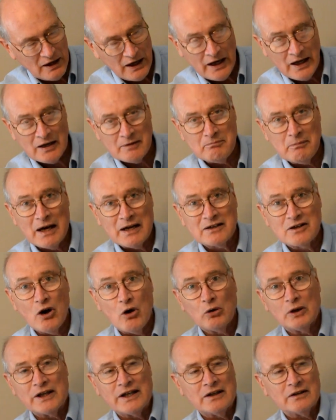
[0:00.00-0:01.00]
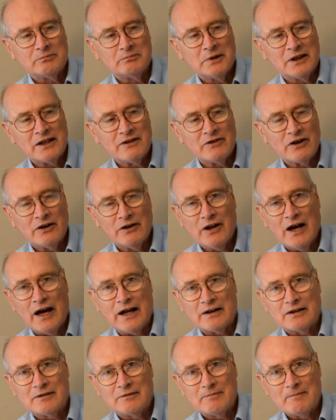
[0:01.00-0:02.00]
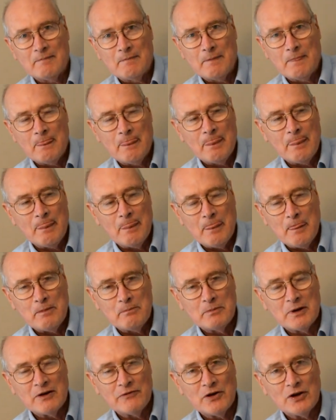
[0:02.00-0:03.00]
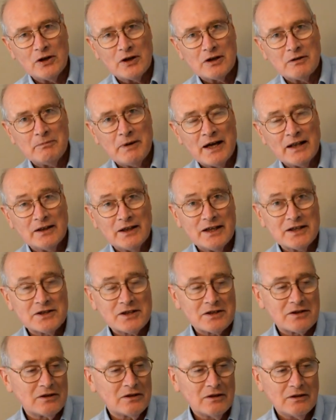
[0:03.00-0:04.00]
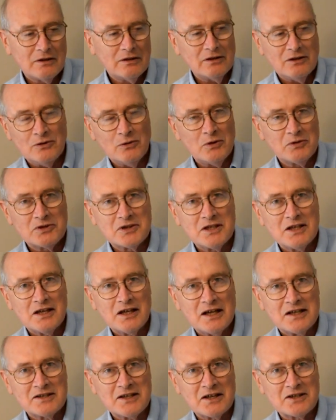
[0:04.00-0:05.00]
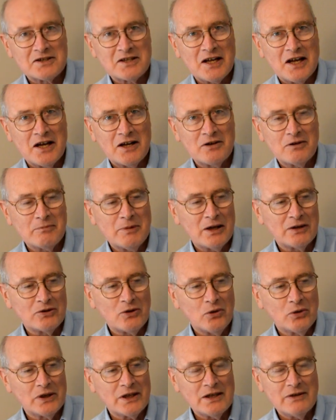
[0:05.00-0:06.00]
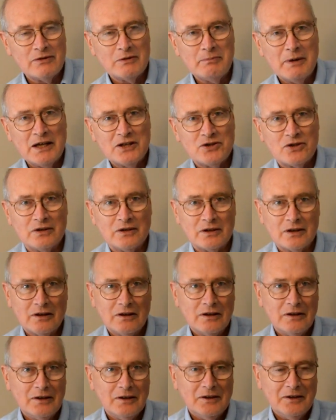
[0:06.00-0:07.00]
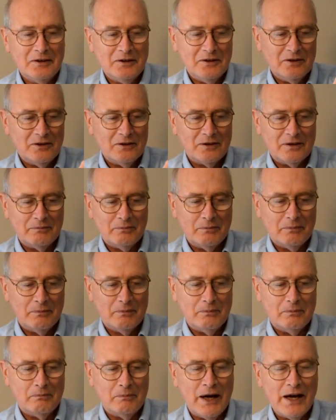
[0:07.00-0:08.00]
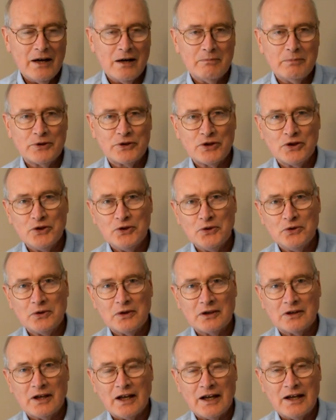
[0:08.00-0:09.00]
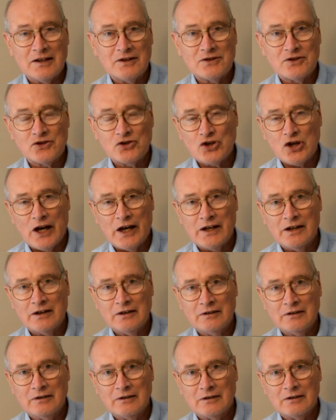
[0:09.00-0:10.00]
and Mongolia, believe it or not. But if you look at my list, you won't see Kazakhstan or Mongolia even mentioned. My number 2 contains China,